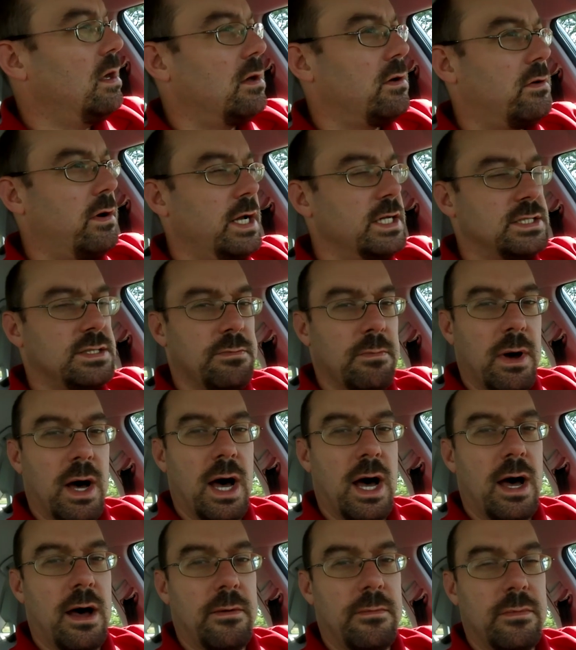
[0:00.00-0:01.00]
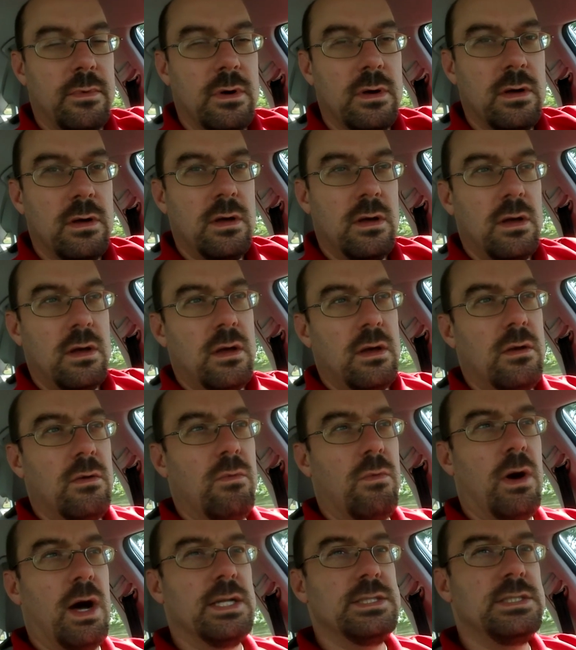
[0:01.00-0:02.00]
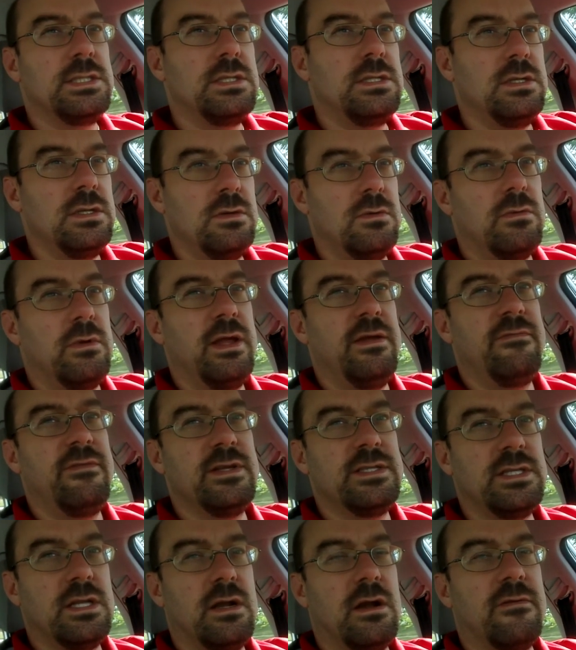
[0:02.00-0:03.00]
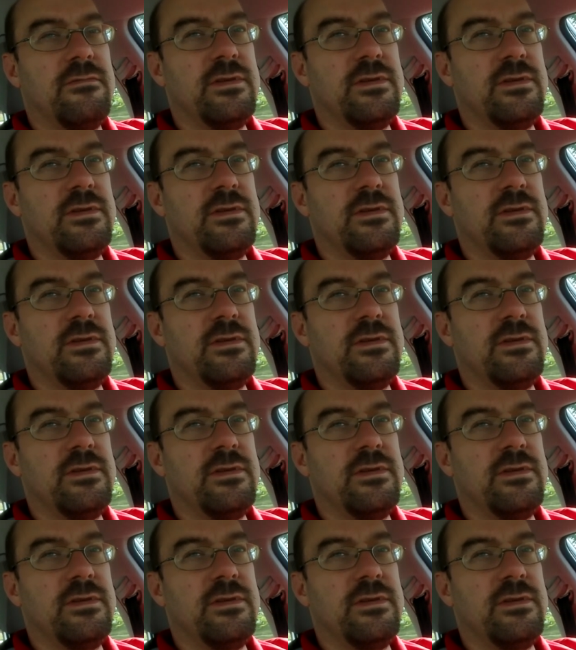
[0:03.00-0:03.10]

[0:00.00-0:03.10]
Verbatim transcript: Grant's mom wants to revisit our